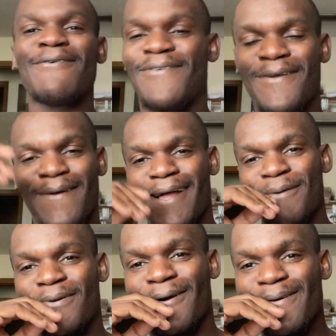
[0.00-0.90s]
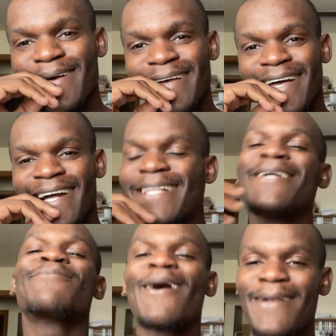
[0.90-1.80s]
and figure it out, bro.
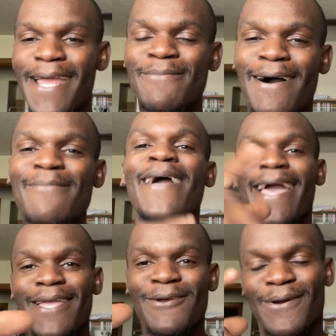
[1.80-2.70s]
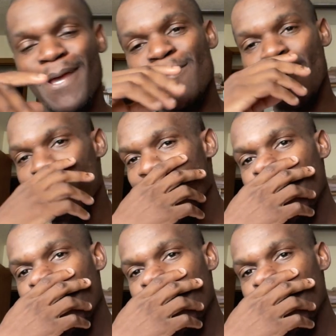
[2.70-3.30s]
Clean my name up and your name up.